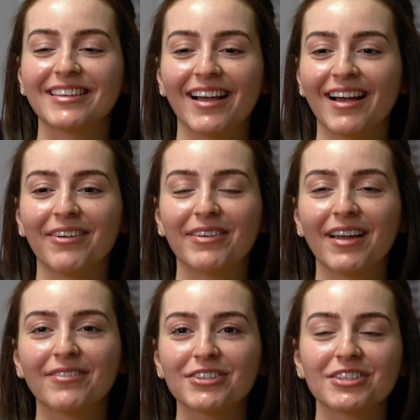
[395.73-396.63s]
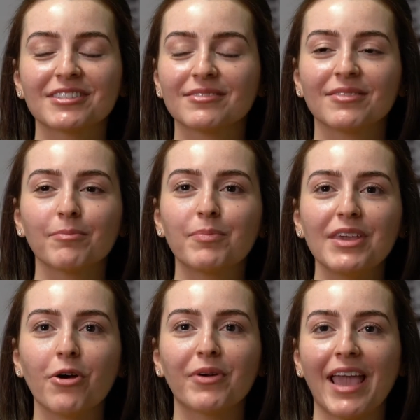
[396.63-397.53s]
yeah, we have to just
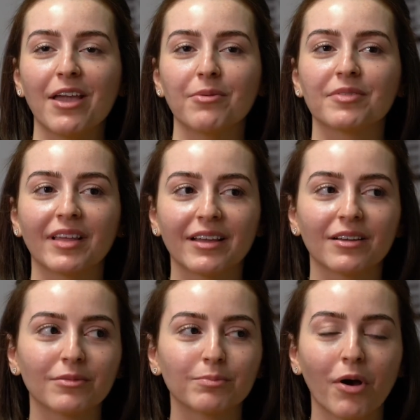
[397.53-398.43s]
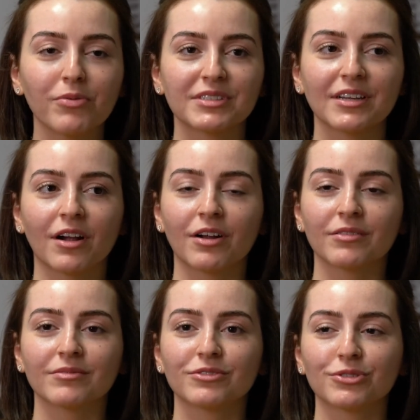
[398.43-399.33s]
be okay with like posting
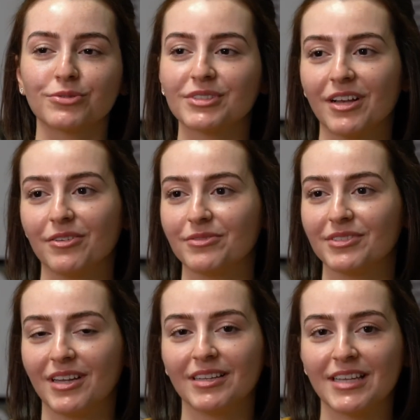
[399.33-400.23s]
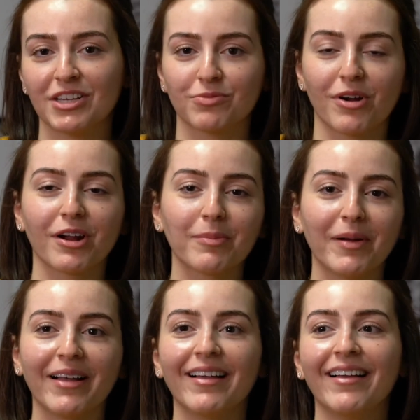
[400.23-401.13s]
our true selves, and it takes work,
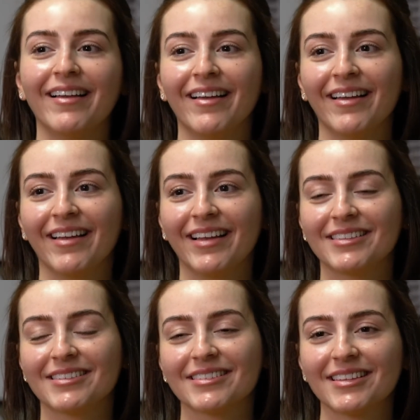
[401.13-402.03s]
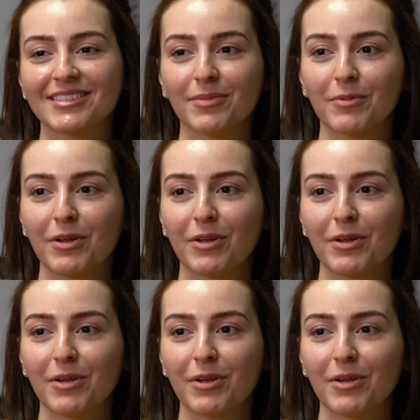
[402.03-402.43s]
but it's something